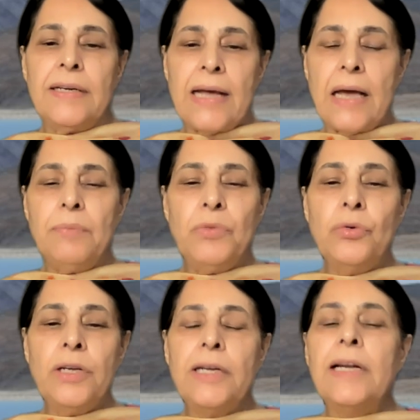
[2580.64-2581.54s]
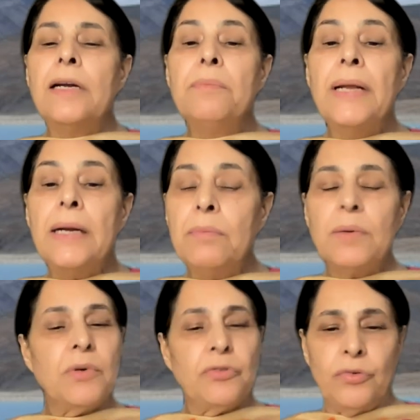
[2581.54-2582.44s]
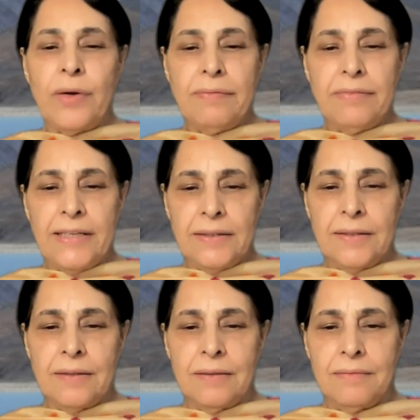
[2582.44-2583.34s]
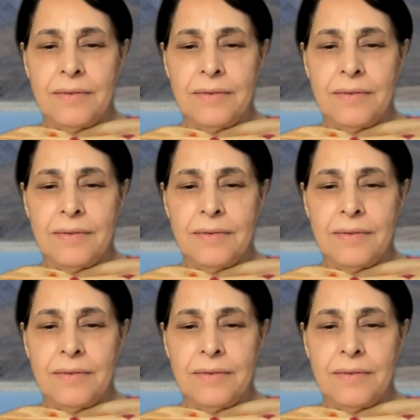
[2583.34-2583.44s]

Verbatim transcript: the time. You need at a minimum of 12 days.